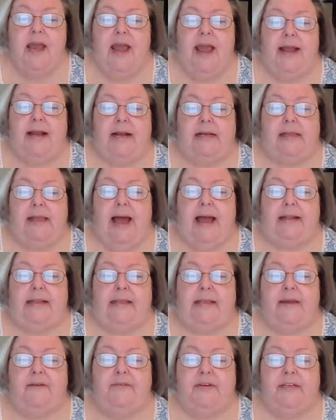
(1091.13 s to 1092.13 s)
at Clyde
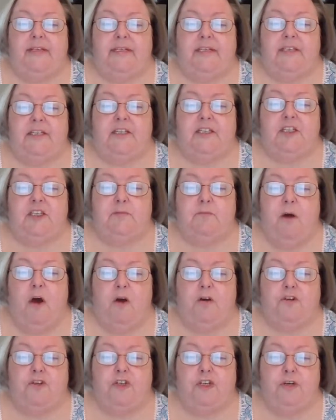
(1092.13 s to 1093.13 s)
Livingston's
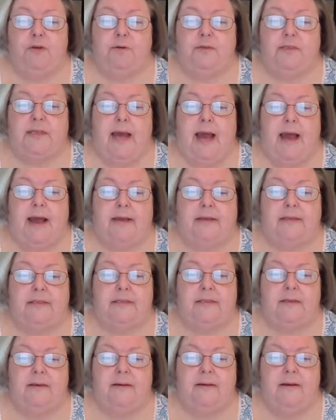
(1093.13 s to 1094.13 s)
small shoe
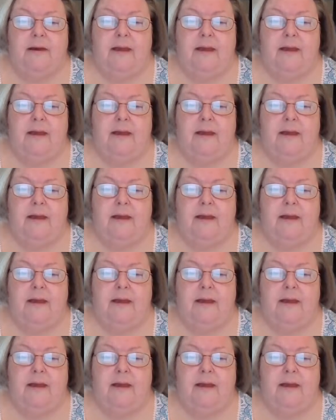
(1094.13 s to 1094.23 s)
size.